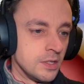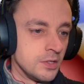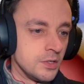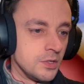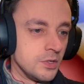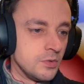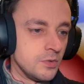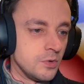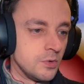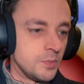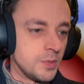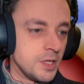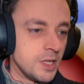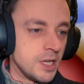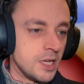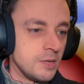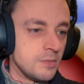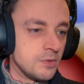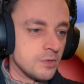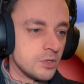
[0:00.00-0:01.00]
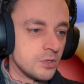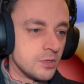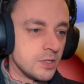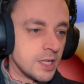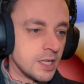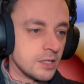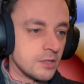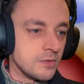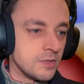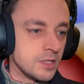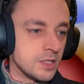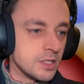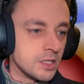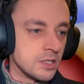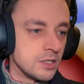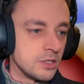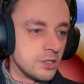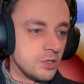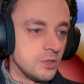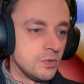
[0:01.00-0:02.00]
you will be able to gather it
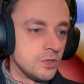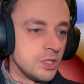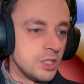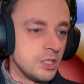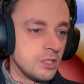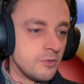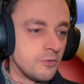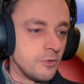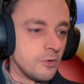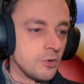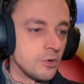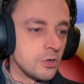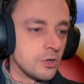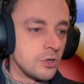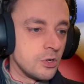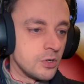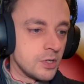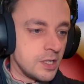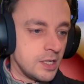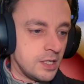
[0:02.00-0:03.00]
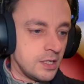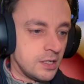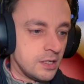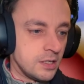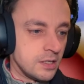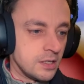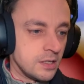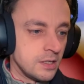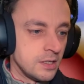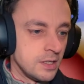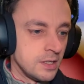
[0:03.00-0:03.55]
and use it for cooking.